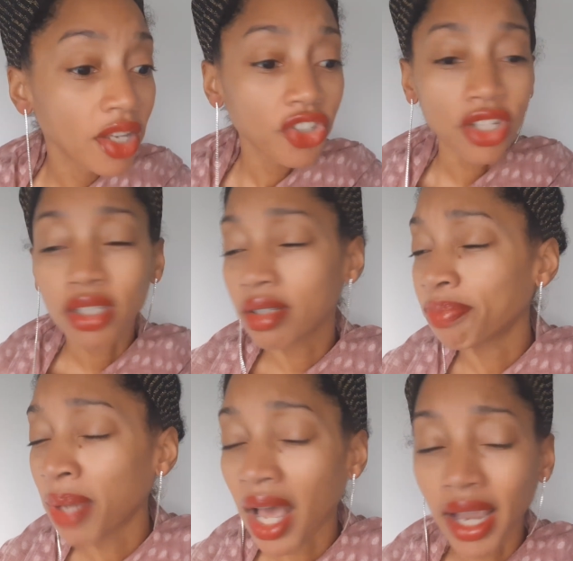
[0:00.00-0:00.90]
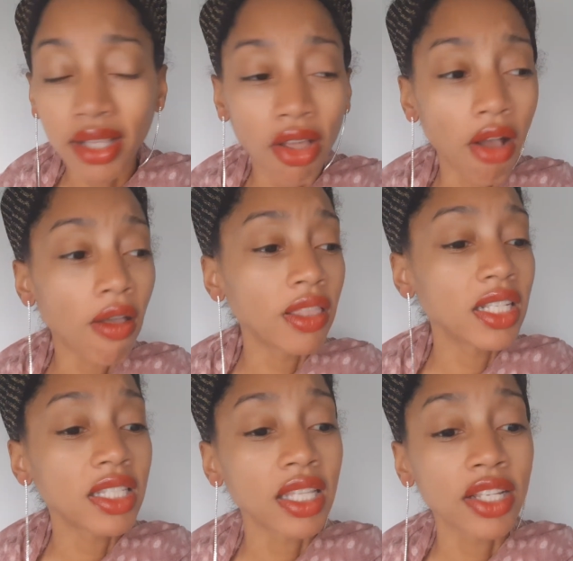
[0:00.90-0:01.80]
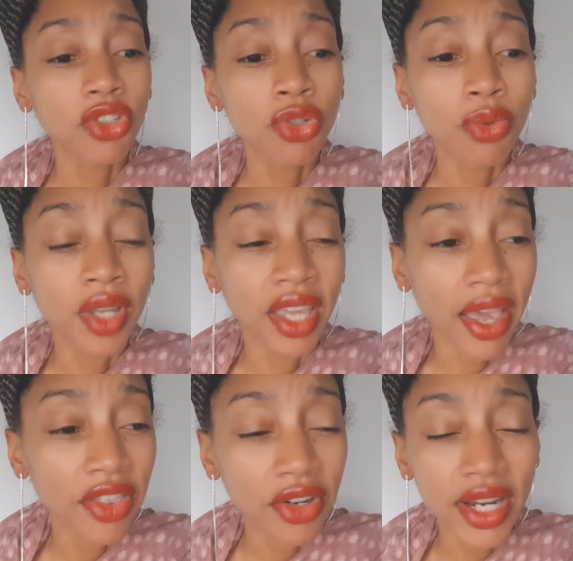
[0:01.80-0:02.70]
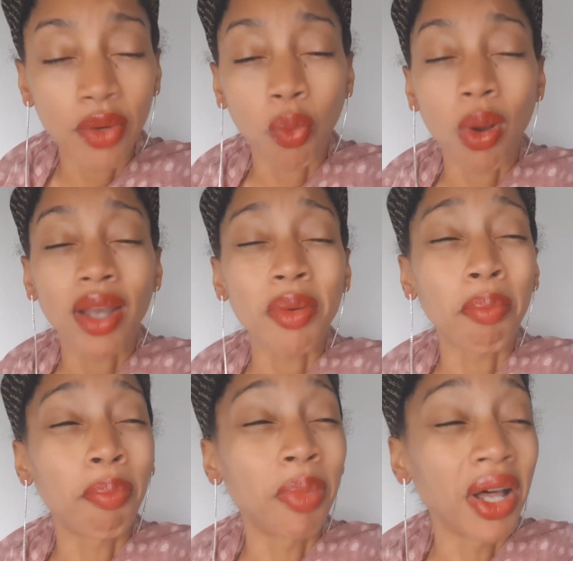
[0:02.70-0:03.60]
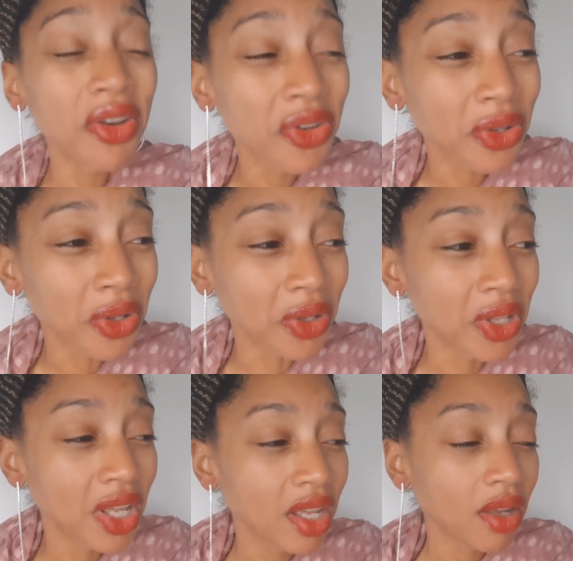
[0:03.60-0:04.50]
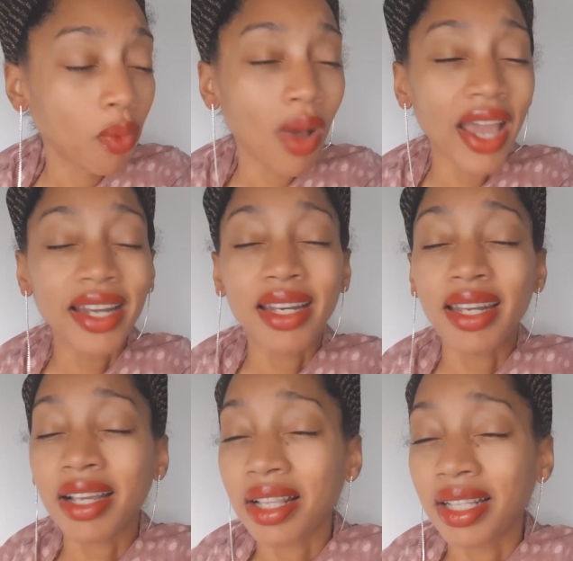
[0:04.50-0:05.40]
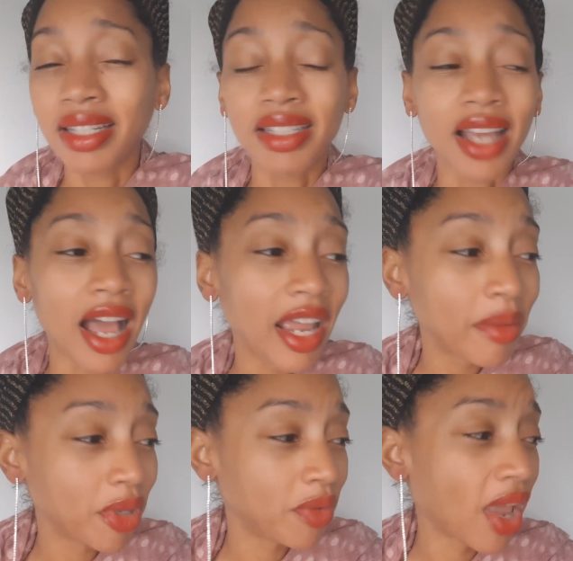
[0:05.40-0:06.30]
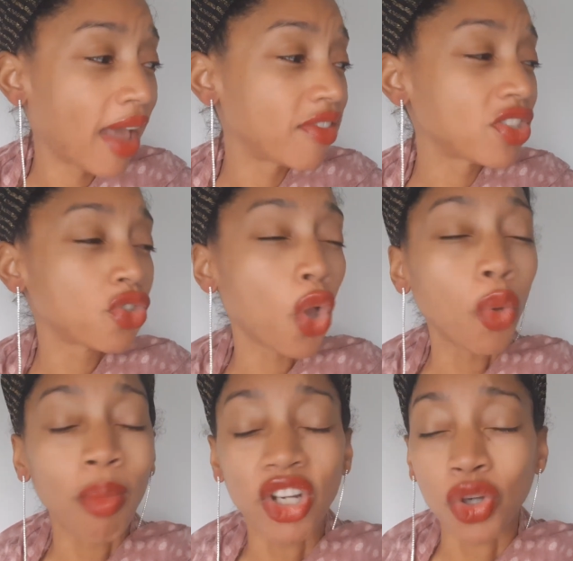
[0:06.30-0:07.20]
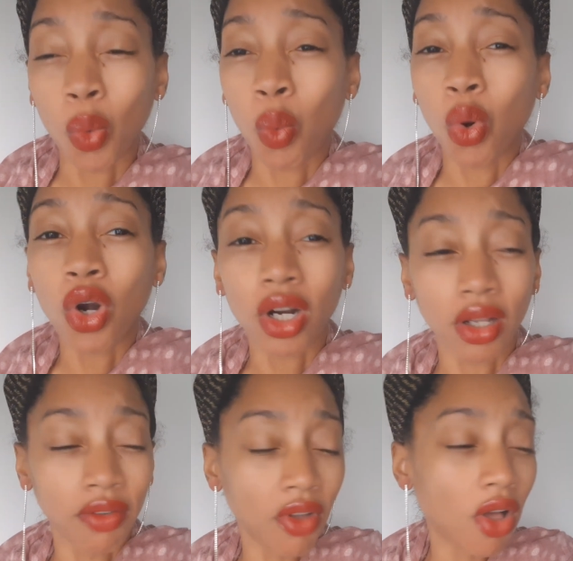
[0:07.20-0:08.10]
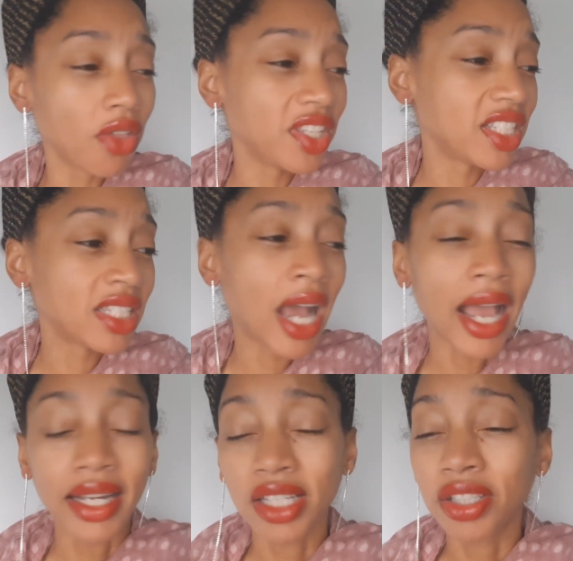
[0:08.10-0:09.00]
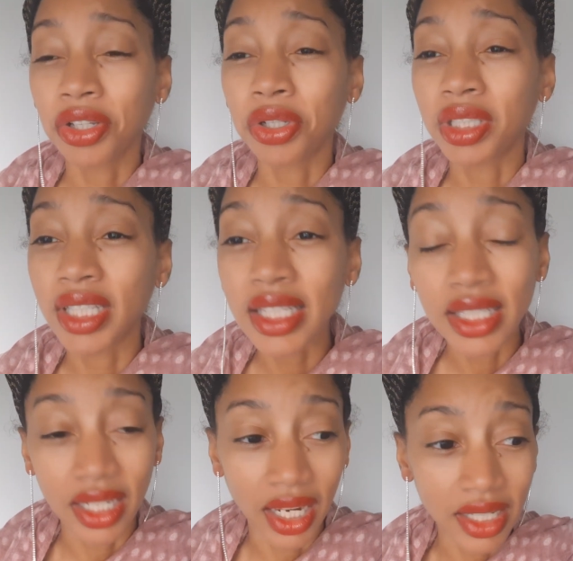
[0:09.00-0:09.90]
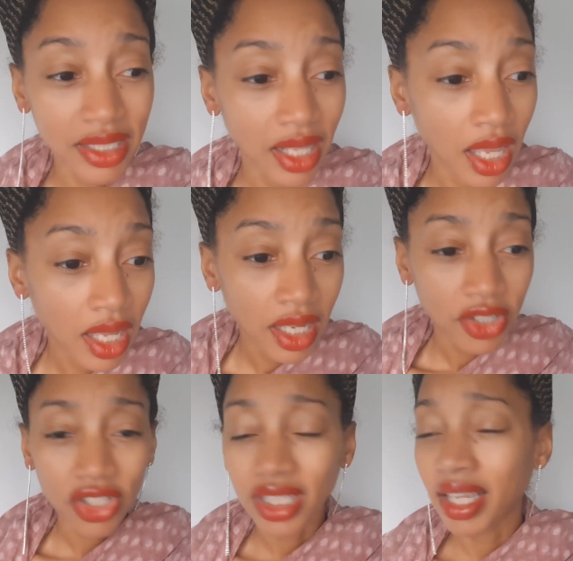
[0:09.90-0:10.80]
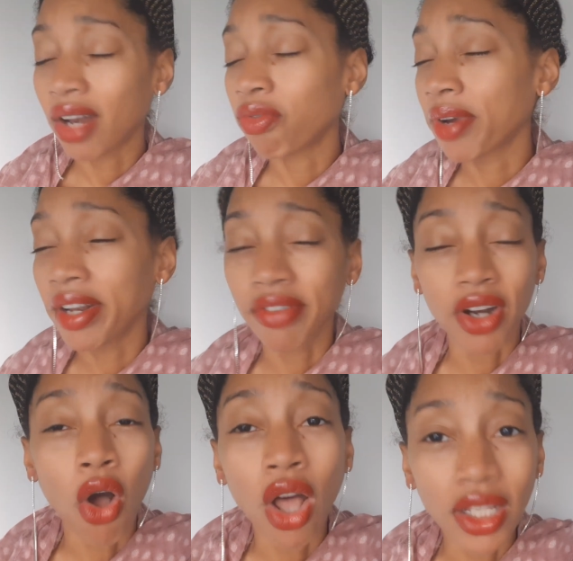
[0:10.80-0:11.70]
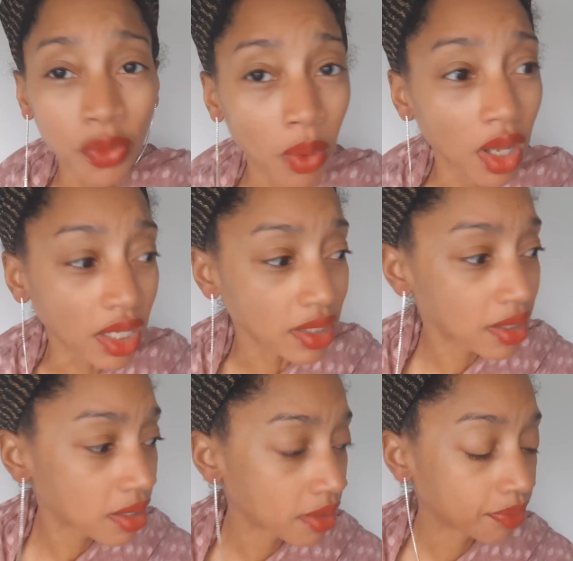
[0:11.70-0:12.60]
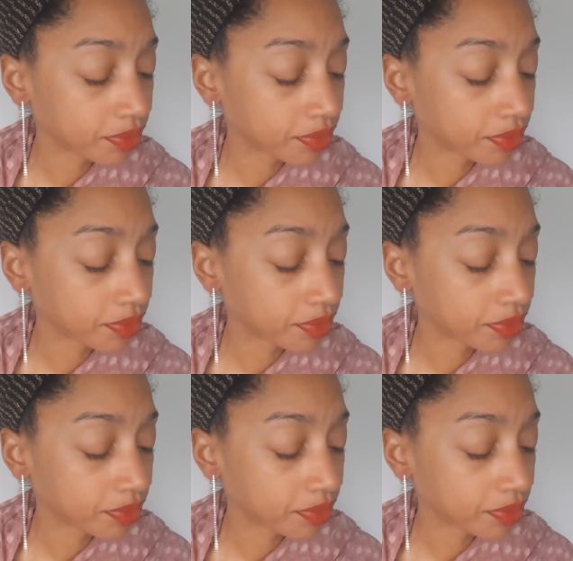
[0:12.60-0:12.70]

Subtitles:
Just pile all these things together in one bundle. Why nickel and dime and have so much work of all these tiny little listings? Just get rid of it all at once.